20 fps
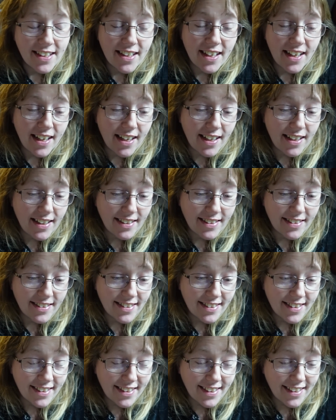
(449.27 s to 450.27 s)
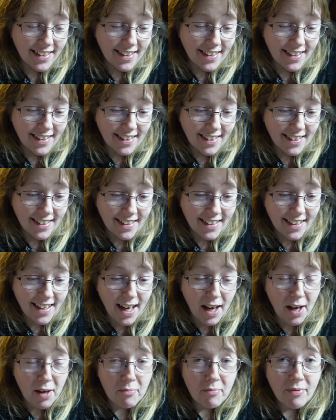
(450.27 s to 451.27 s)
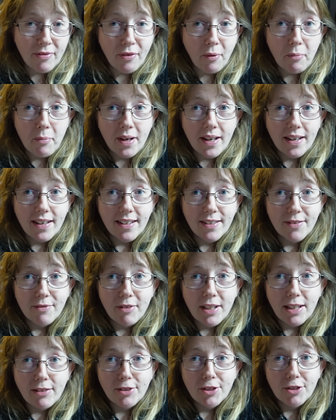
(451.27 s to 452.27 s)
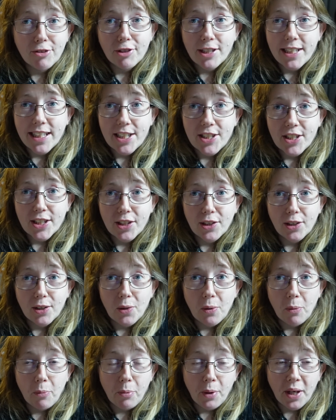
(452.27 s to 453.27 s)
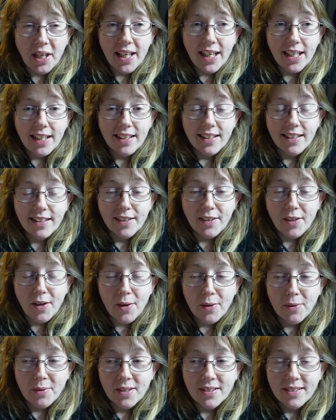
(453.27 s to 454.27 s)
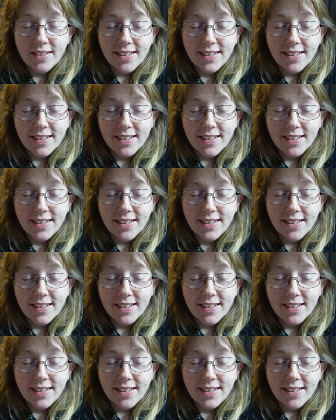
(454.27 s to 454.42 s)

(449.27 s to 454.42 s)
I'm from a real traditional upbringing, you know.